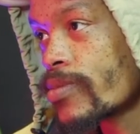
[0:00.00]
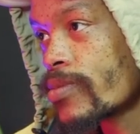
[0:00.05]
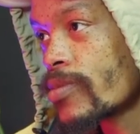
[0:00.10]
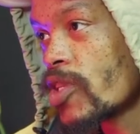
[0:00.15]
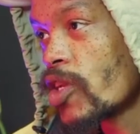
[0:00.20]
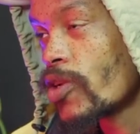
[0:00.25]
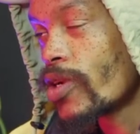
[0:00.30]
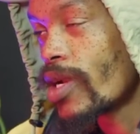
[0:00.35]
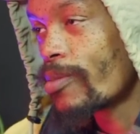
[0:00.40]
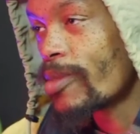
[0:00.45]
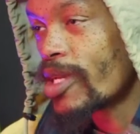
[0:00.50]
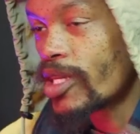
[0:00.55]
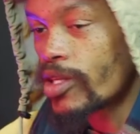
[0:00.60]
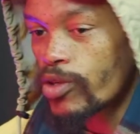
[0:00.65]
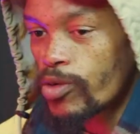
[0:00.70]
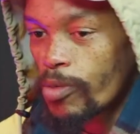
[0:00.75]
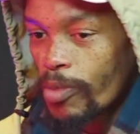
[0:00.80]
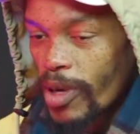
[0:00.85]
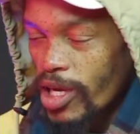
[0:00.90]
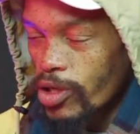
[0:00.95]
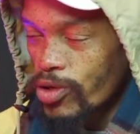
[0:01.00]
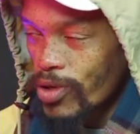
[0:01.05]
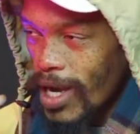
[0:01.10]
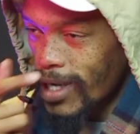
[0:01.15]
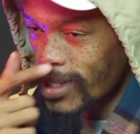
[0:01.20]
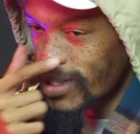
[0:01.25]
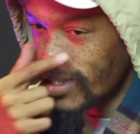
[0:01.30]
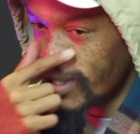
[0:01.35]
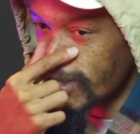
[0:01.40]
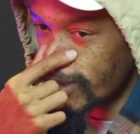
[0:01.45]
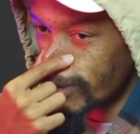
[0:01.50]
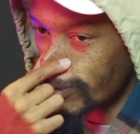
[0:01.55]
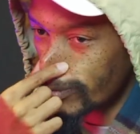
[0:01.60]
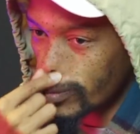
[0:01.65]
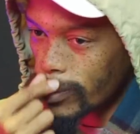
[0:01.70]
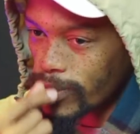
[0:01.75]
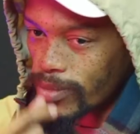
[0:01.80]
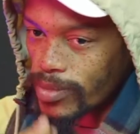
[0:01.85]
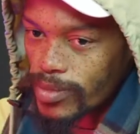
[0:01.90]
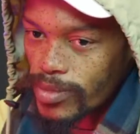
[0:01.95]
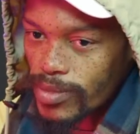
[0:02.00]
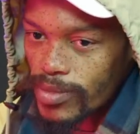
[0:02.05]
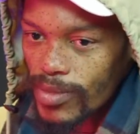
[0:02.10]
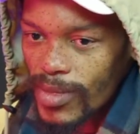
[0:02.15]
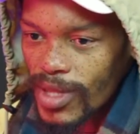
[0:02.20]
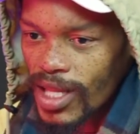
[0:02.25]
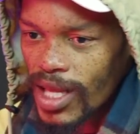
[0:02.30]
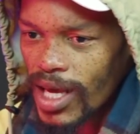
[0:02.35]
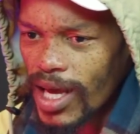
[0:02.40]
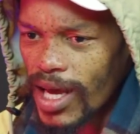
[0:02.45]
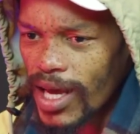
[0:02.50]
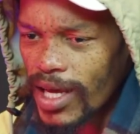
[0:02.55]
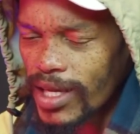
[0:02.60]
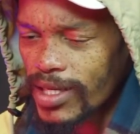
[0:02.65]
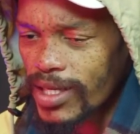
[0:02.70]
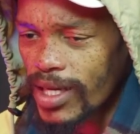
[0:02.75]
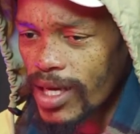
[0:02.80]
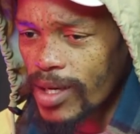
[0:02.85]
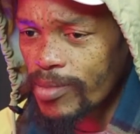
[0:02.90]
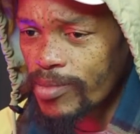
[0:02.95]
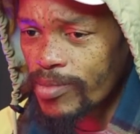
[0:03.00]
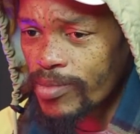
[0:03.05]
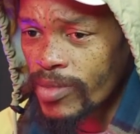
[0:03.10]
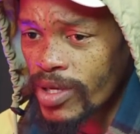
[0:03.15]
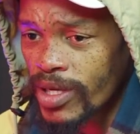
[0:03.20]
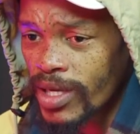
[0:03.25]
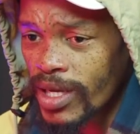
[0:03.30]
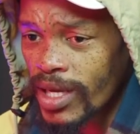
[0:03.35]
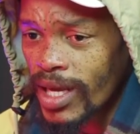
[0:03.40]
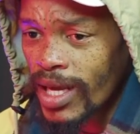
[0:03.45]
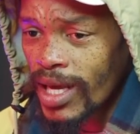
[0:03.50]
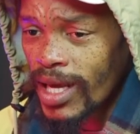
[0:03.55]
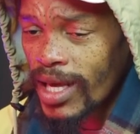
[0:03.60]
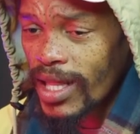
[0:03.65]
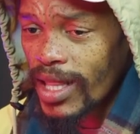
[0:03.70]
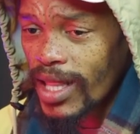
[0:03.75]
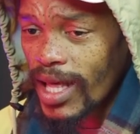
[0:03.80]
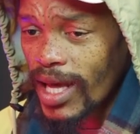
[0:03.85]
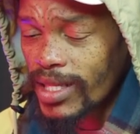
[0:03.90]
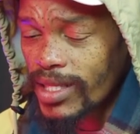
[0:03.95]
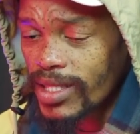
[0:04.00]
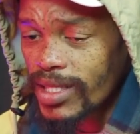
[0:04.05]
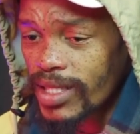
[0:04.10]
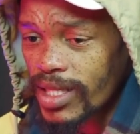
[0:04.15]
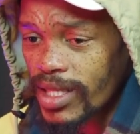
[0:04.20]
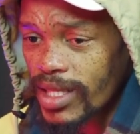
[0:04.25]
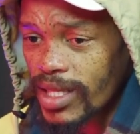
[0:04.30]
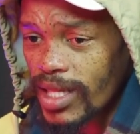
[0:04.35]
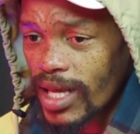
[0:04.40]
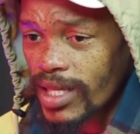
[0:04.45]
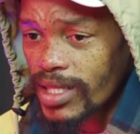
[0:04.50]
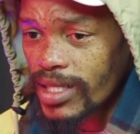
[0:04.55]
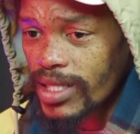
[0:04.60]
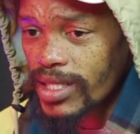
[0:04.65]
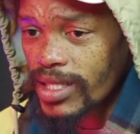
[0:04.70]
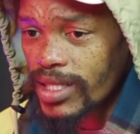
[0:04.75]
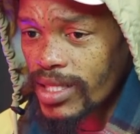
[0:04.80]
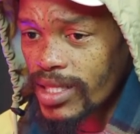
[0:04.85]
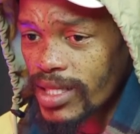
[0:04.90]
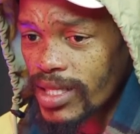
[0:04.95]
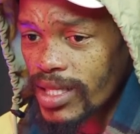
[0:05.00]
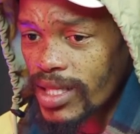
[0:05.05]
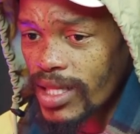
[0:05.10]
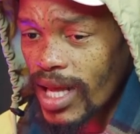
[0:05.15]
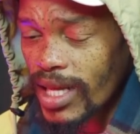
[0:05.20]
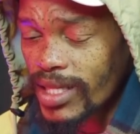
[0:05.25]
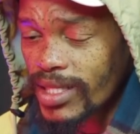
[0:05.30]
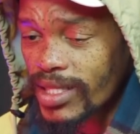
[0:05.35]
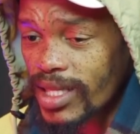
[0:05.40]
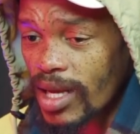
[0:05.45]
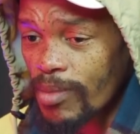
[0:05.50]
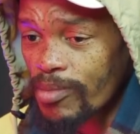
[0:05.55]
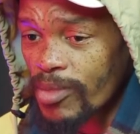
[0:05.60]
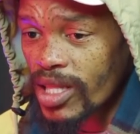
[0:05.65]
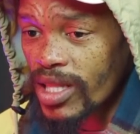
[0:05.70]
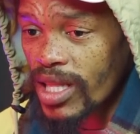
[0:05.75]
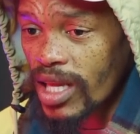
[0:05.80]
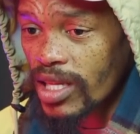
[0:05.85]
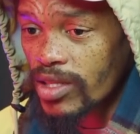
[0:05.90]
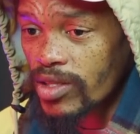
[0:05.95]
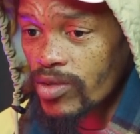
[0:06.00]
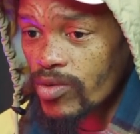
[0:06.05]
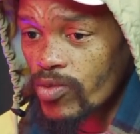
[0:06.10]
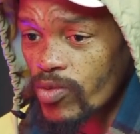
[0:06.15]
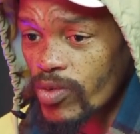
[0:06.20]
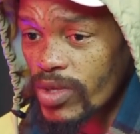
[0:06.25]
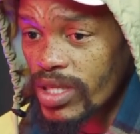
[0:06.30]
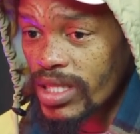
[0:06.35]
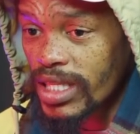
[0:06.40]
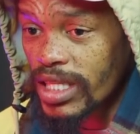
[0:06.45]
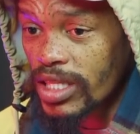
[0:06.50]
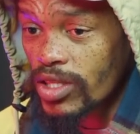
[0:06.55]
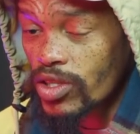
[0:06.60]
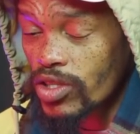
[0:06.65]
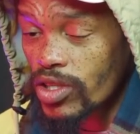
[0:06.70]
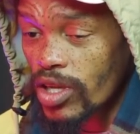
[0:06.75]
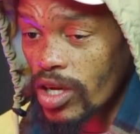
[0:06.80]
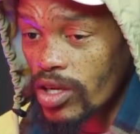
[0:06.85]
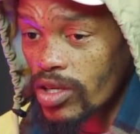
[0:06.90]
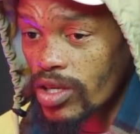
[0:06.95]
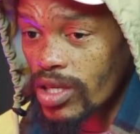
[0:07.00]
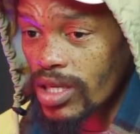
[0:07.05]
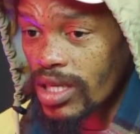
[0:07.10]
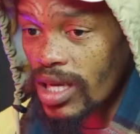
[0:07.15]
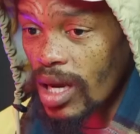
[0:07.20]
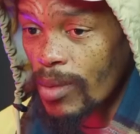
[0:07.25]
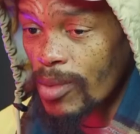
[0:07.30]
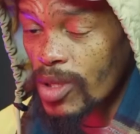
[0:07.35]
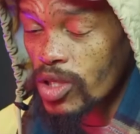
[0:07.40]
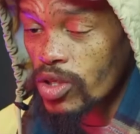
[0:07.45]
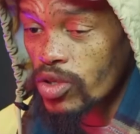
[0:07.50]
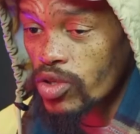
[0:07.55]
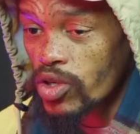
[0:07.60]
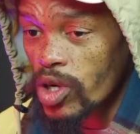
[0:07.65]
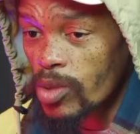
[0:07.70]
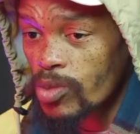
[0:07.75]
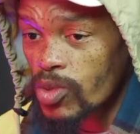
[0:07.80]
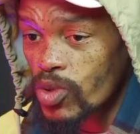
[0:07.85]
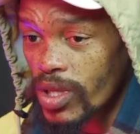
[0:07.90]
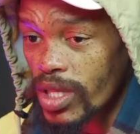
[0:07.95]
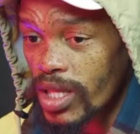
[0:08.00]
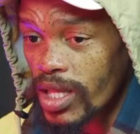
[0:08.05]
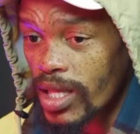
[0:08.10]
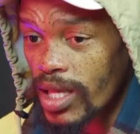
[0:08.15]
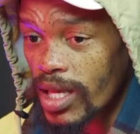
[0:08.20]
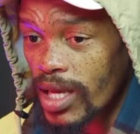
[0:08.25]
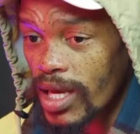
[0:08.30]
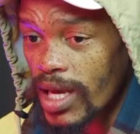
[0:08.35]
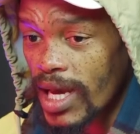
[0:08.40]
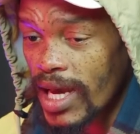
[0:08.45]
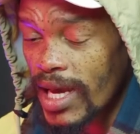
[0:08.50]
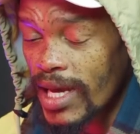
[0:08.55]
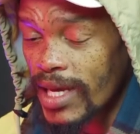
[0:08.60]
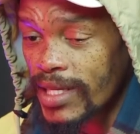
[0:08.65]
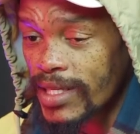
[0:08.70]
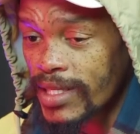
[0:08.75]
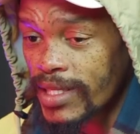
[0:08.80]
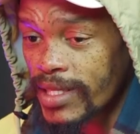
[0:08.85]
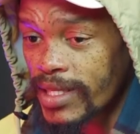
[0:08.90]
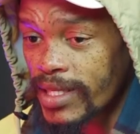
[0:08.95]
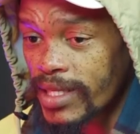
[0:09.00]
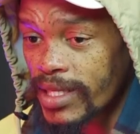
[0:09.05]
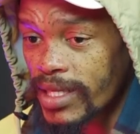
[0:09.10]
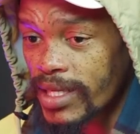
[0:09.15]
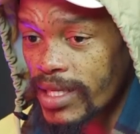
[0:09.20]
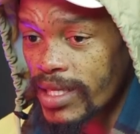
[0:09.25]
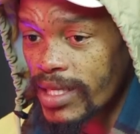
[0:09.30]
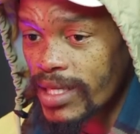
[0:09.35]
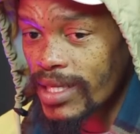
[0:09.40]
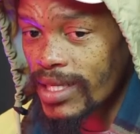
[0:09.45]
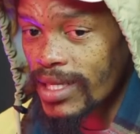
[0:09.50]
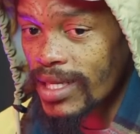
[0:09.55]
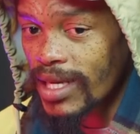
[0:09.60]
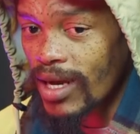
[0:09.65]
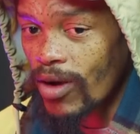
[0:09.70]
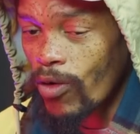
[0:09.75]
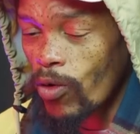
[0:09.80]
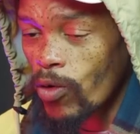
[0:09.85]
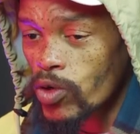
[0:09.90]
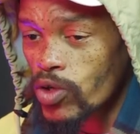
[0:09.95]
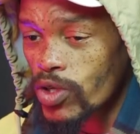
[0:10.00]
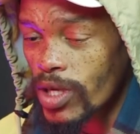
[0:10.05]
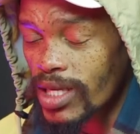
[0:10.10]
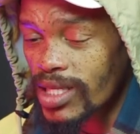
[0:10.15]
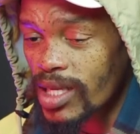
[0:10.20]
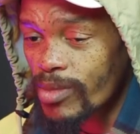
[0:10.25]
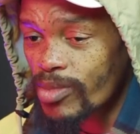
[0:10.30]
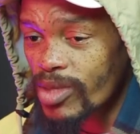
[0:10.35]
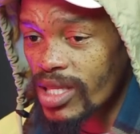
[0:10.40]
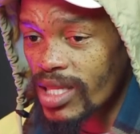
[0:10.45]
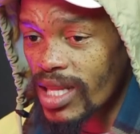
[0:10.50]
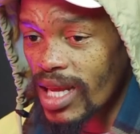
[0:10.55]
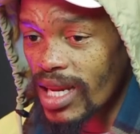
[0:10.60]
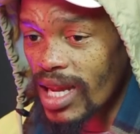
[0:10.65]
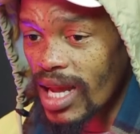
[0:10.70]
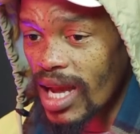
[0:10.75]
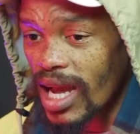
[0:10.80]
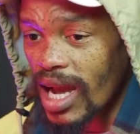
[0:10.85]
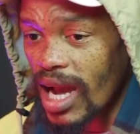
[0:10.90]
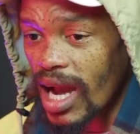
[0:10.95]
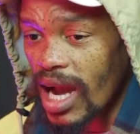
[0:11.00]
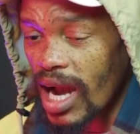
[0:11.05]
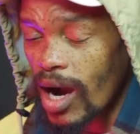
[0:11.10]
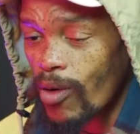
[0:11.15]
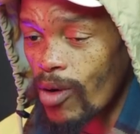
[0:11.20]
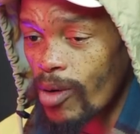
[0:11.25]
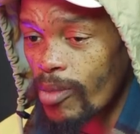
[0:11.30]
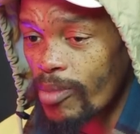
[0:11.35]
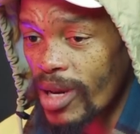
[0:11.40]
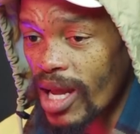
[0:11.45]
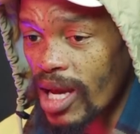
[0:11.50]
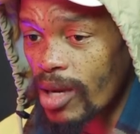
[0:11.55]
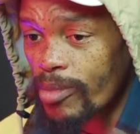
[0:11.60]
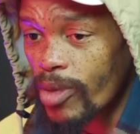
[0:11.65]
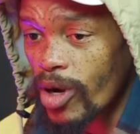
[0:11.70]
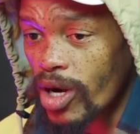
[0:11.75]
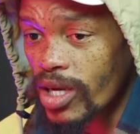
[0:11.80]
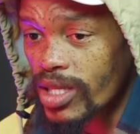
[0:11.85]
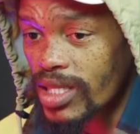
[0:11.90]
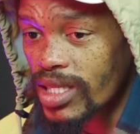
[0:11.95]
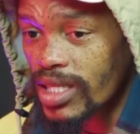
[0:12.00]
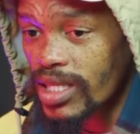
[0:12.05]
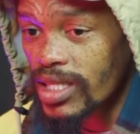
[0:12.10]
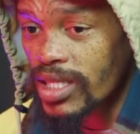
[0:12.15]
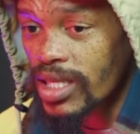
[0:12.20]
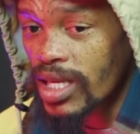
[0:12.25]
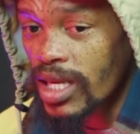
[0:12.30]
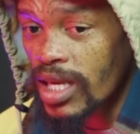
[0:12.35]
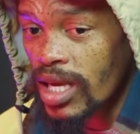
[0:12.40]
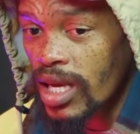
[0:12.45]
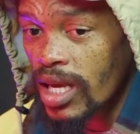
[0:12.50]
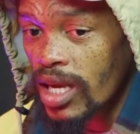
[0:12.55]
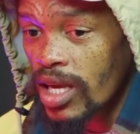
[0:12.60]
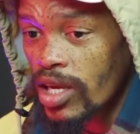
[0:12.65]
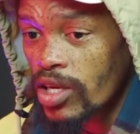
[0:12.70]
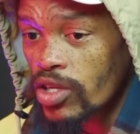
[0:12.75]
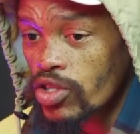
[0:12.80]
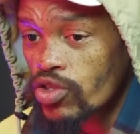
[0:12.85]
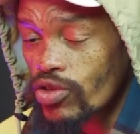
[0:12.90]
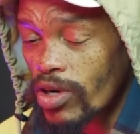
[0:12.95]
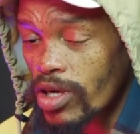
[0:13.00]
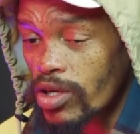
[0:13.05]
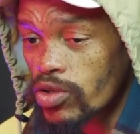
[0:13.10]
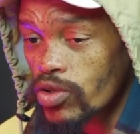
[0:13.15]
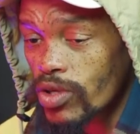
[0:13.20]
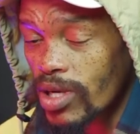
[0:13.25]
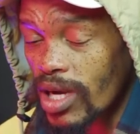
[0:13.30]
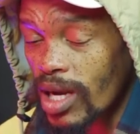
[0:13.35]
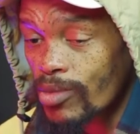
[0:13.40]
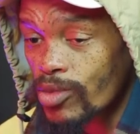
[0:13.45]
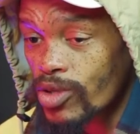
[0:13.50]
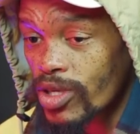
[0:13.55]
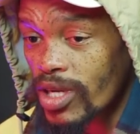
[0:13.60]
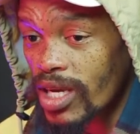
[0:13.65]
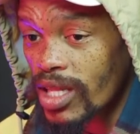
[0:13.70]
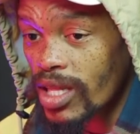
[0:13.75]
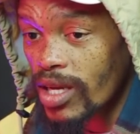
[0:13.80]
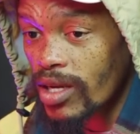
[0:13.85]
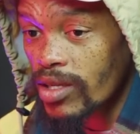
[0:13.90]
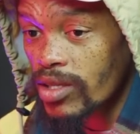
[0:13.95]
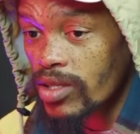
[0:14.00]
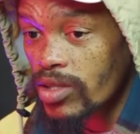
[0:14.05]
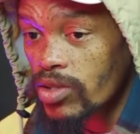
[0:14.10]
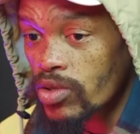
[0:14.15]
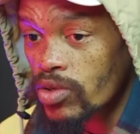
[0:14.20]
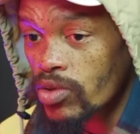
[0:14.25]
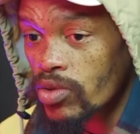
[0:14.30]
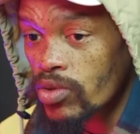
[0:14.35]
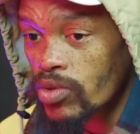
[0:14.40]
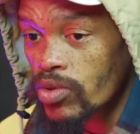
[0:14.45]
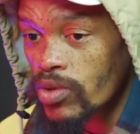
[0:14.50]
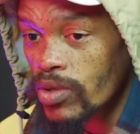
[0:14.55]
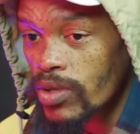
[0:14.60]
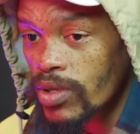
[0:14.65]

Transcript: You know what I mean? You pay to access. And that's something that we'll need to start coming to terms with, and also accepting that our black parties struggle to come together to